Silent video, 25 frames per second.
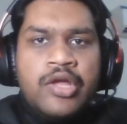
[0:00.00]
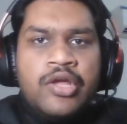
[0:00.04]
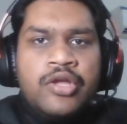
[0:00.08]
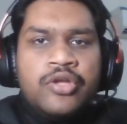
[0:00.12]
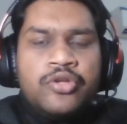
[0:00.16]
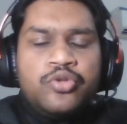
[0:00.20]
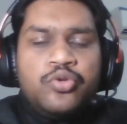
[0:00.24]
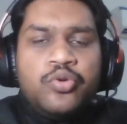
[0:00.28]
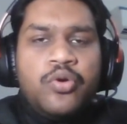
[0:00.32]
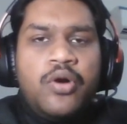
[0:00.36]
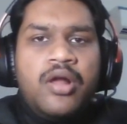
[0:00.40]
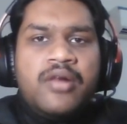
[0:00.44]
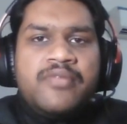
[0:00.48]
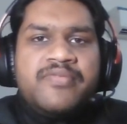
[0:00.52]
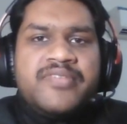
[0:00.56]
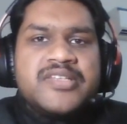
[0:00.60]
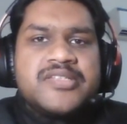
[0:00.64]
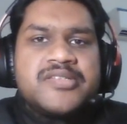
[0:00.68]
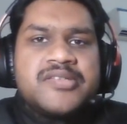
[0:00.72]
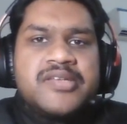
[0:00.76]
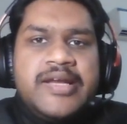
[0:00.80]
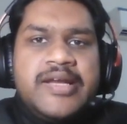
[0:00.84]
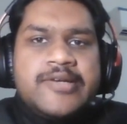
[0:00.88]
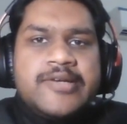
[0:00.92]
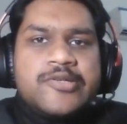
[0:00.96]
you
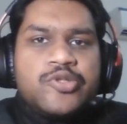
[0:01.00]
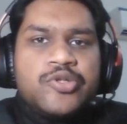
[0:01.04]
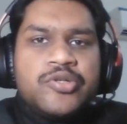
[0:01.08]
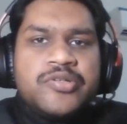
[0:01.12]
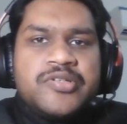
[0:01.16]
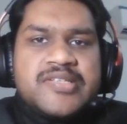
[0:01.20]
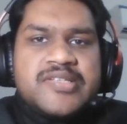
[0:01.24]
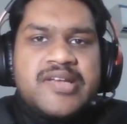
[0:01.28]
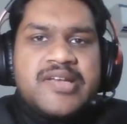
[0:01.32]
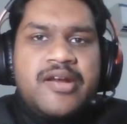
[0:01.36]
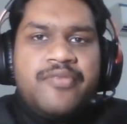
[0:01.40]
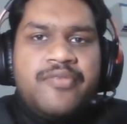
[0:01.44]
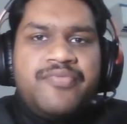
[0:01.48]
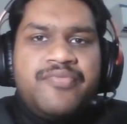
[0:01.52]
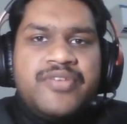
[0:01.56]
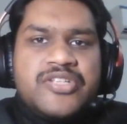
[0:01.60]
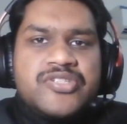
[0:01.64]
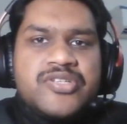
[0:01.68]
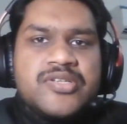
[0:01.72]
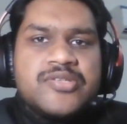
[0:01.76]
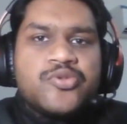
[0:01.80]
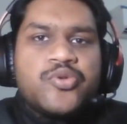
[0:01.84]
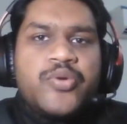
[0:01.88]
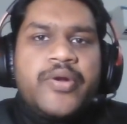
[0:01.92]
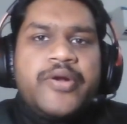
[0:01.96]
always need to decide which
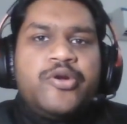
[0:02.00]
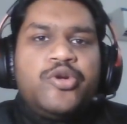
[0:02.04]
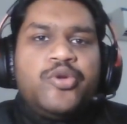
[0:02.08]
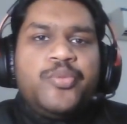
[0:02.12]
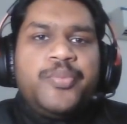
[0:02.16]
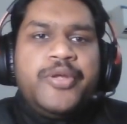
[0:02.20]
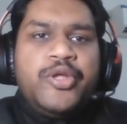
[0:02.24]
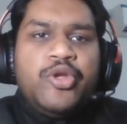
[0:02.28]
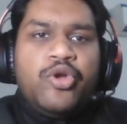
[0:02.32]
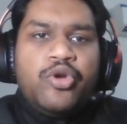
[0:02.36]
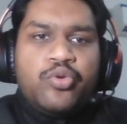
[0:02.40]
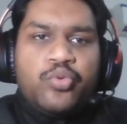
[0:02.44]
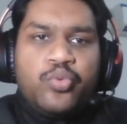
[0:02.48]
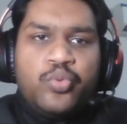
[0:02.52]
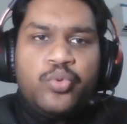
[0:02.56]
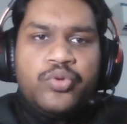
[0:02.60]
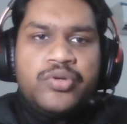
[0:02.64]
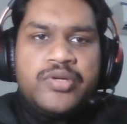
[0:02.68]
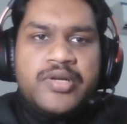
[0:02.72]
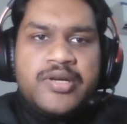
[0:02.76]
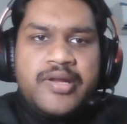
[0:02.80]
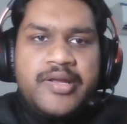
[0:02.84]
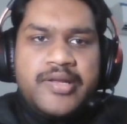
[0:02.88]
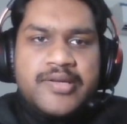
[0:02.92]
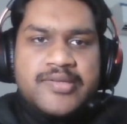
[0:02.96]
is going to be your
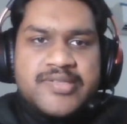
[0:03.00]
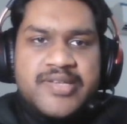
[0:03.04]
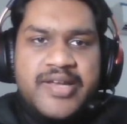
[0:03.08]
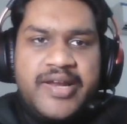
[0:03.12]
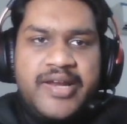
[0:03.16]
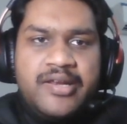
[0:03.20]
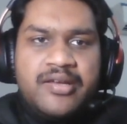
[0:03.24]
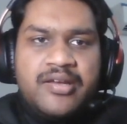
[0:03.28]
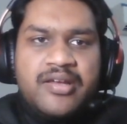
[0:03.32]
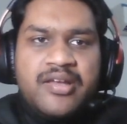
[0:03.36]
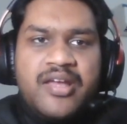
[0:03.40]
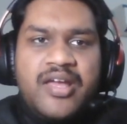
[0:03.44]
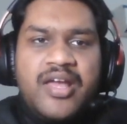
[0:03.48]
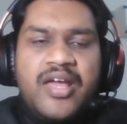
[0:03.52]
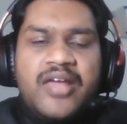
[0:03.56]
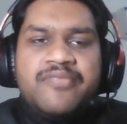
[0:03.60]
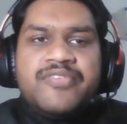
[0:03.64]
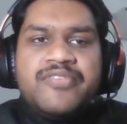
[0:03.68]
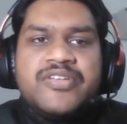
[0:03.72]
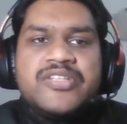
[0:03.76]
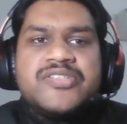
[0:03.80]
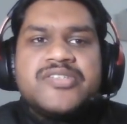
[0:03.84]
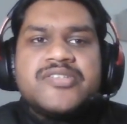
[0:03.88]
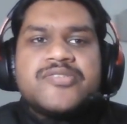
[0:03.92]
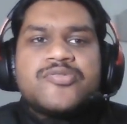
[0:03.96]
owning side and
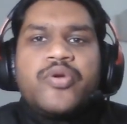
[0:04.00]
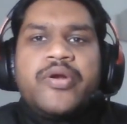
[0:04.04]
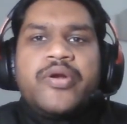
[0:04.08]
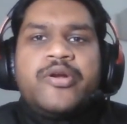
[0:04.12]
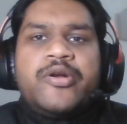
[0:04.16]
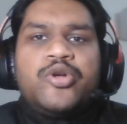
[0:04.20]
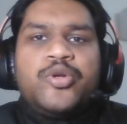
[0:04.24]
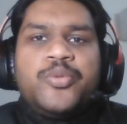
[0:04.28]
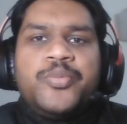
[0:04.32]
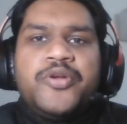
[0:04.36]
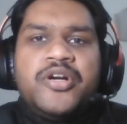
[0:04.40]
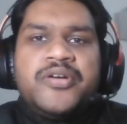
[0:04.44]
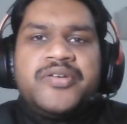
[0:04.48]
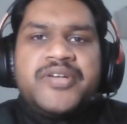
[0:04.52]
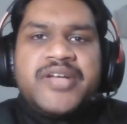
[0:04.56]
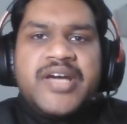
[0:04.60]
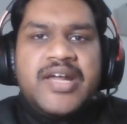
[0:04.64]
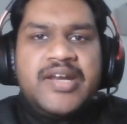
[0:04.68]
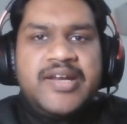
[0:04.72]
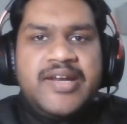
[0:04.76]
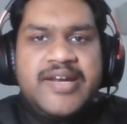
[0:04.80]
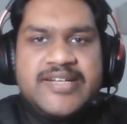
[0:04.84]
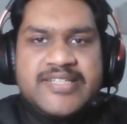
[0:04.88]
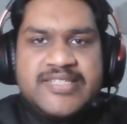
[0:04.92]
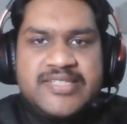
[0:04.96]
which is going to be your
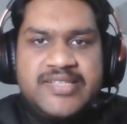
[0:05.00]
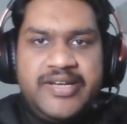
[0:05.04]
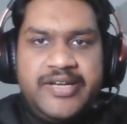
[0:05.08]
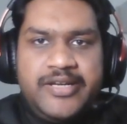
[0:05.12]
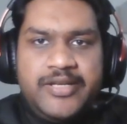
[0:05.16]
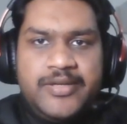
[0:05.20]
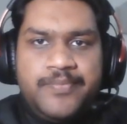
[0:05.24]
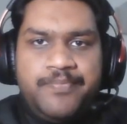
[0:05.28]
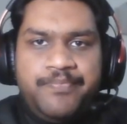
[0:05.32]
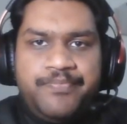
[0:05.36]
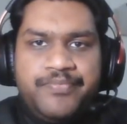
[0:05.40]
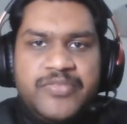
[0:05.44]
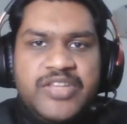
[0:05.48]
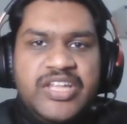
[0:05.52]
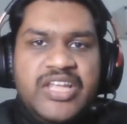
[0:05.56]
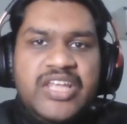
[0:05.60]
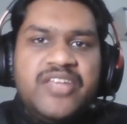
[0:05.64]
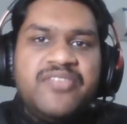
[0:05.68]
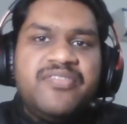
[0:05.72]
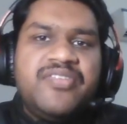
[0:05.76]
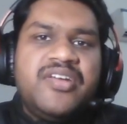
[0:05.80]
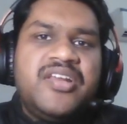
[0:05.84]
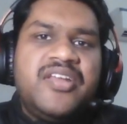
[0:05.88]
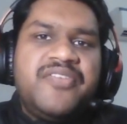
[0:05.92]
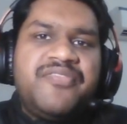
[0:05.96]
target side,
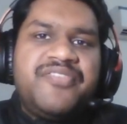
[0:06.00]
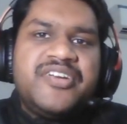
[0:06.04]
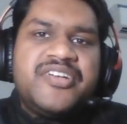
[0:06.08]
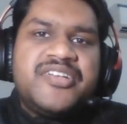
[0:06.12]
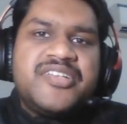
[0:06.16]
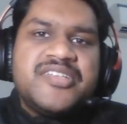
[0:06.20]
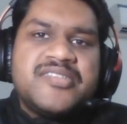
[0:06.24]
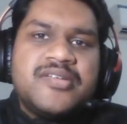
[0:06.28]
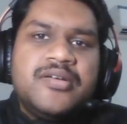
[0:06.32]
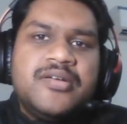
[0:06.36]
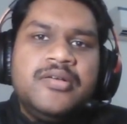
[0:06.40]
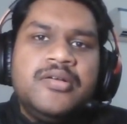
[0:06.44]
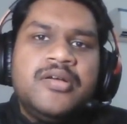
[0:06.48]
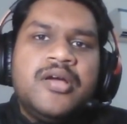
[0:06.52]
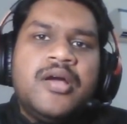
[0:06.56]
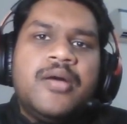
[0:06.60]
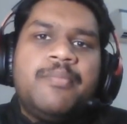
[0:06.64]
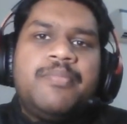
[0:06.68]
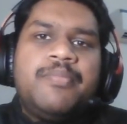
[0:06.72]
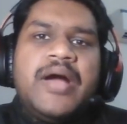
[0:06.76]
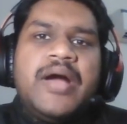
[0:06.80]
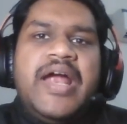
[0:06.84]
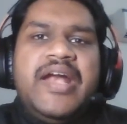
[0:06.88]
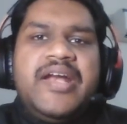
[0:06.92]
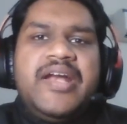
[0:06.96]
even if it is a
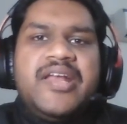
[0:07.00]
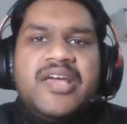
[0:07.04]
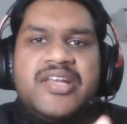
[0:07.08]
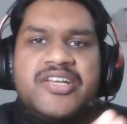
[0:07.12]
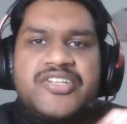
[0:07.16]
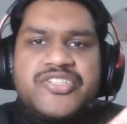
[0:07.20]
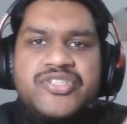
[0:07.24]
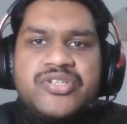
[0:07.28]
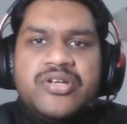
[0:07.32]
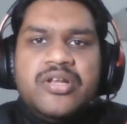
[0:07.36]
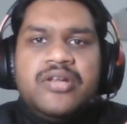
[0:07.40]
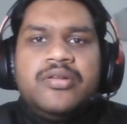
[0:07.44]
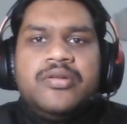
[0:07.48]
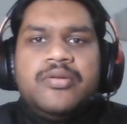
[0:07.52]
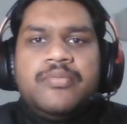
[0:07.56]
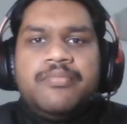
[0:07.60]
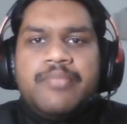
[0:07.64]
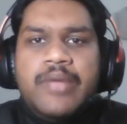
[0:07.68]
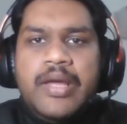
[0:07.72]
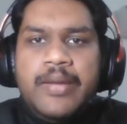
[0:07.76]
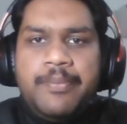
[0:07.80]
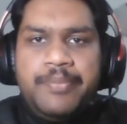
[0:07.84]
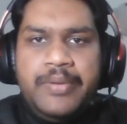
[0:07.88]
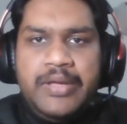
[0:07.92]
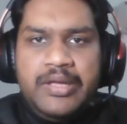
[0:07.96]
bidirectional
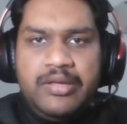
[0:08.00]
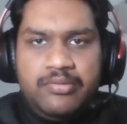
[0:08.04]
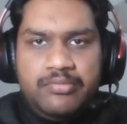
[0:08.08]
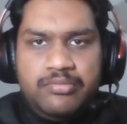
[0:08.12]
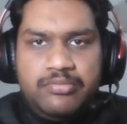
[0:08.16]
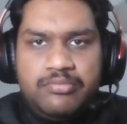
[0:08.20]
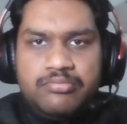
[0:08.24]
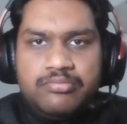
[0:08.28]
mapping.